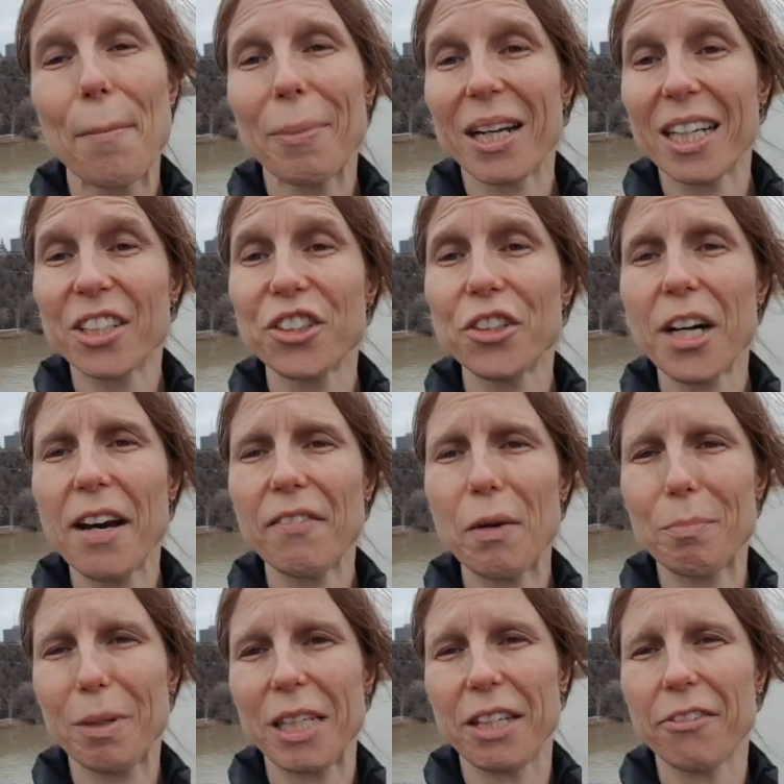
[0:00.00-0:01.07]
But I do have
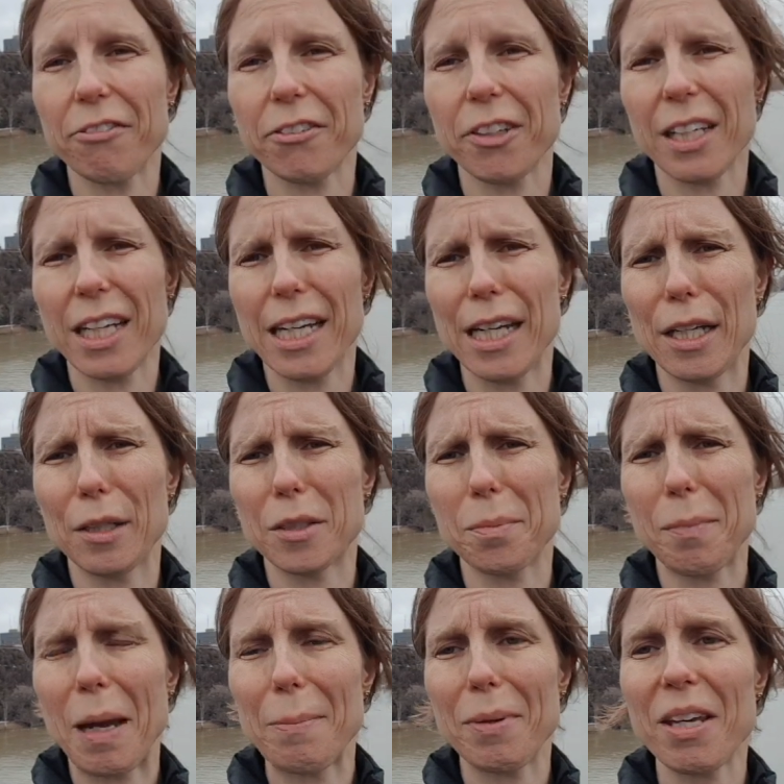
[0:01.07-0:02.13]
a beef,
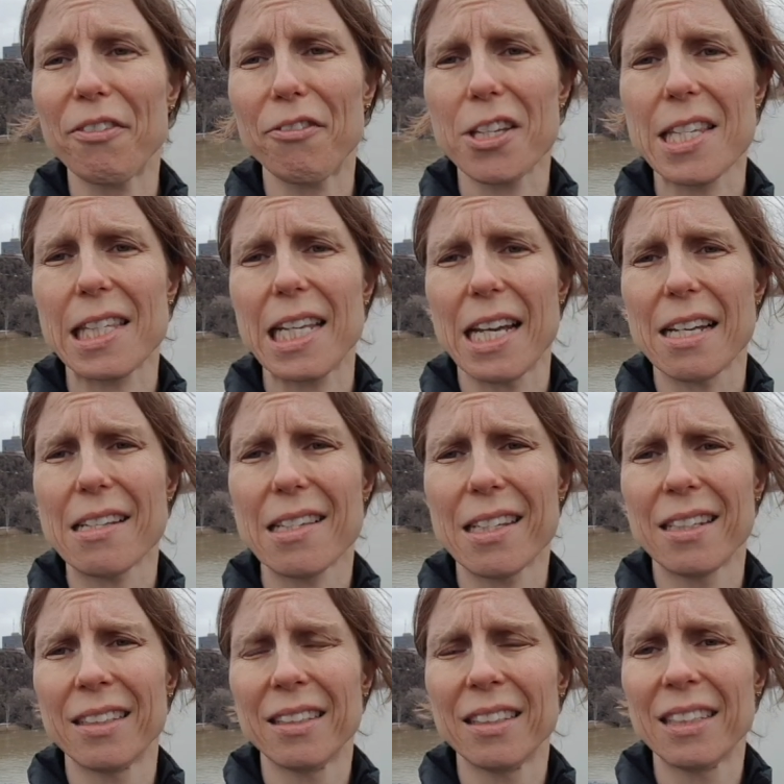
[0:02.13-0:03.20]
and my beef is this.
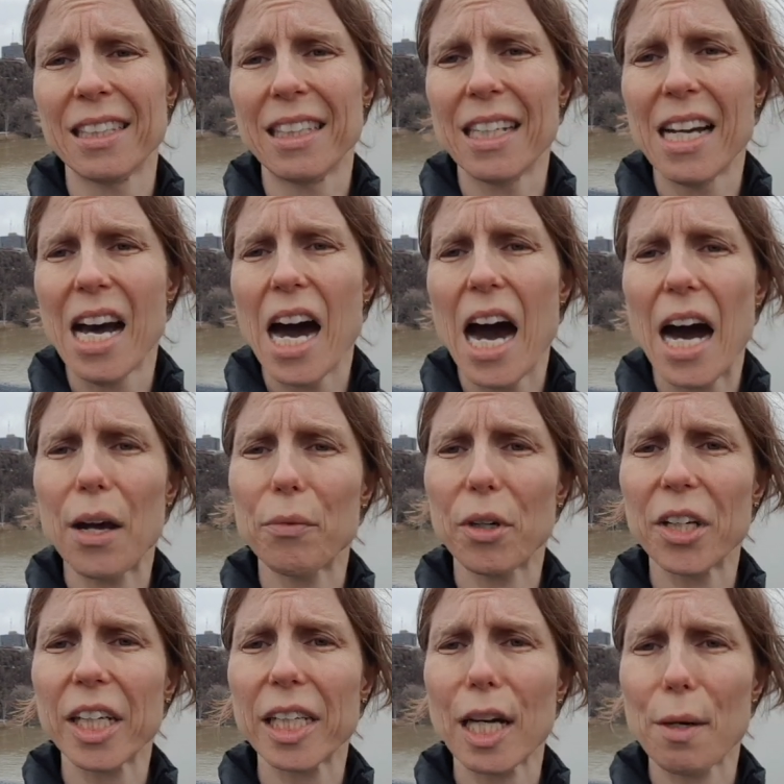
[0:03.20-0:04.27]
I
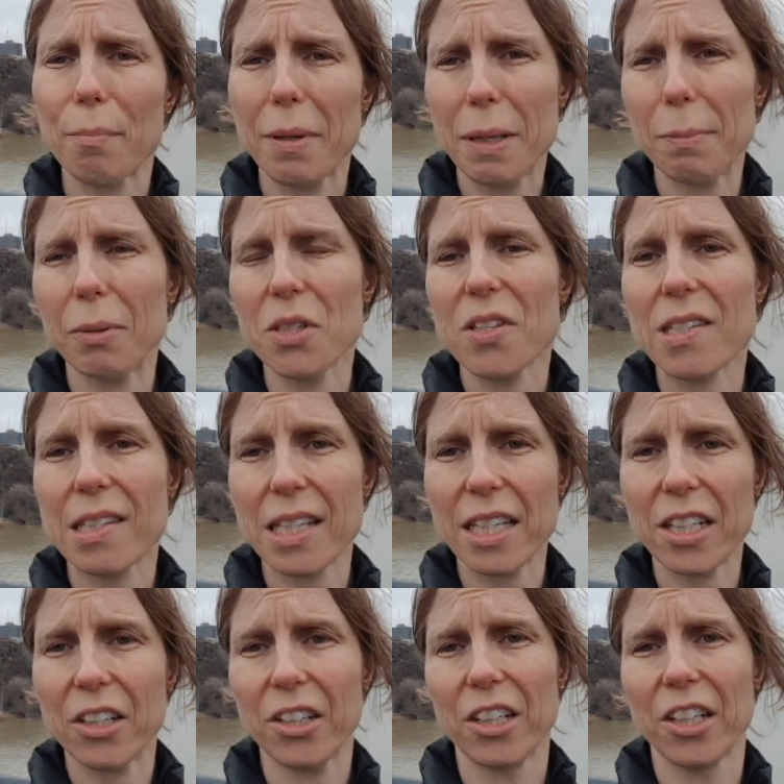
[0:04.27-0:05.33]
worry that people
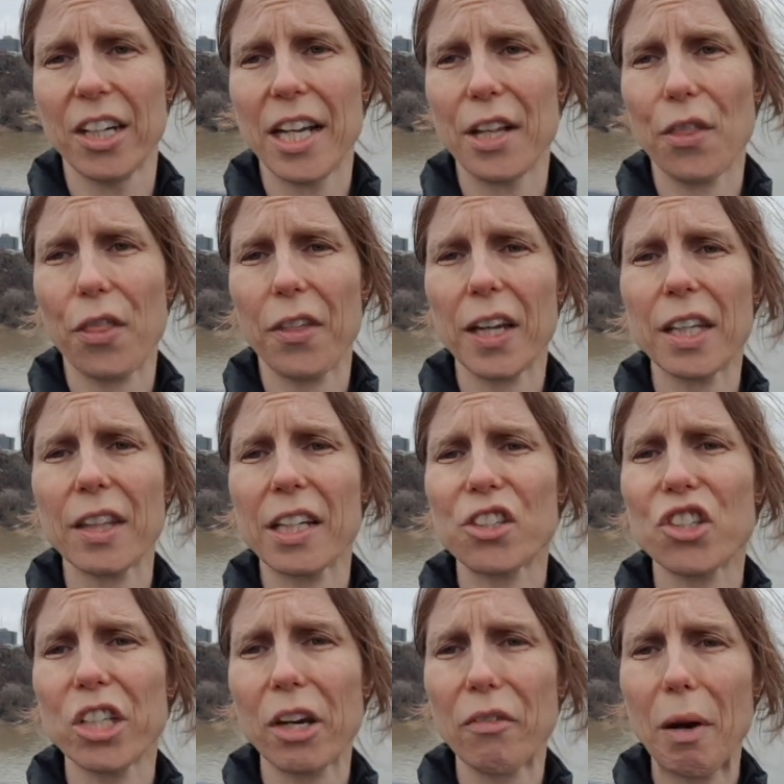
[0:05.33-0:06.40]
see her and think that
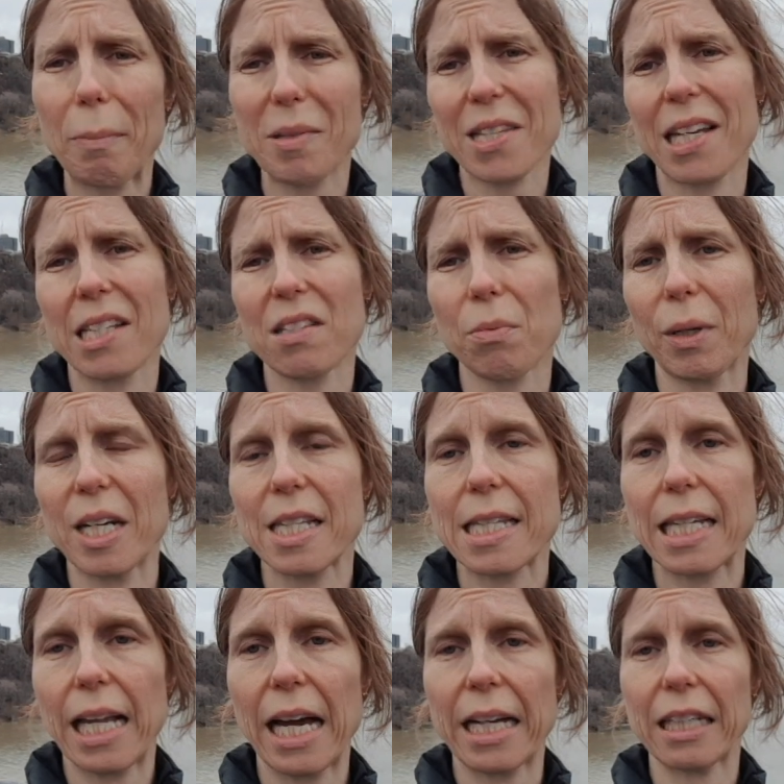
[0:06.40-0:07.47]
she represents what
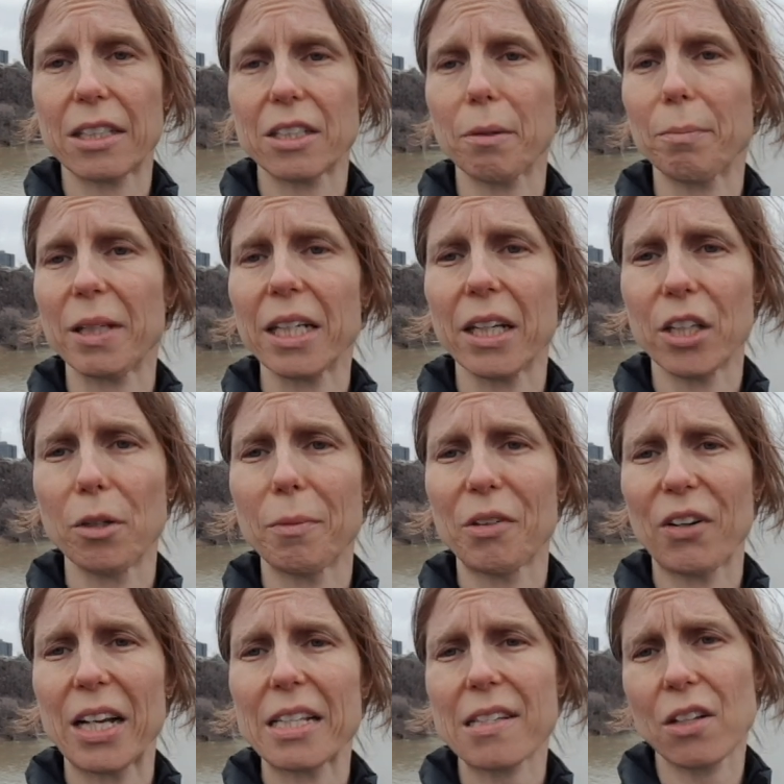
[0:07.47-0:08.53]
it's like to be a human
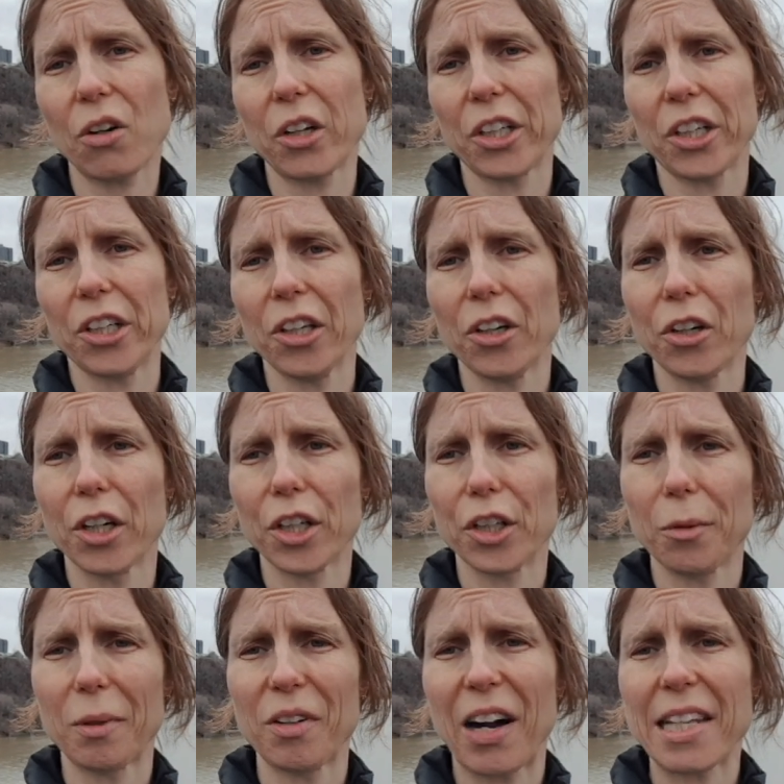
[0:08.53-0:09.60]
rights lawyer or a
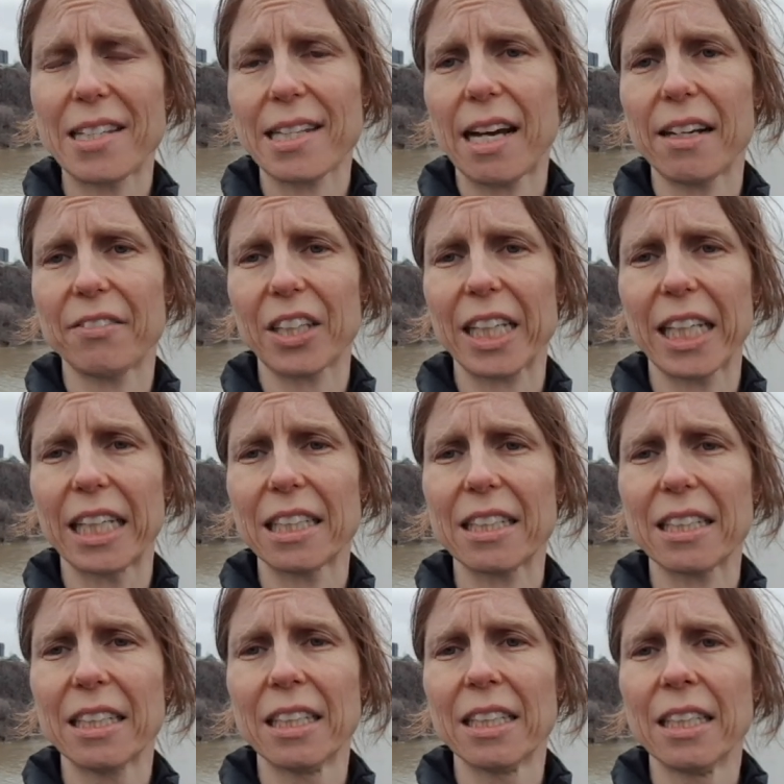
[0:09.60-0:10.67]
human rights advocate.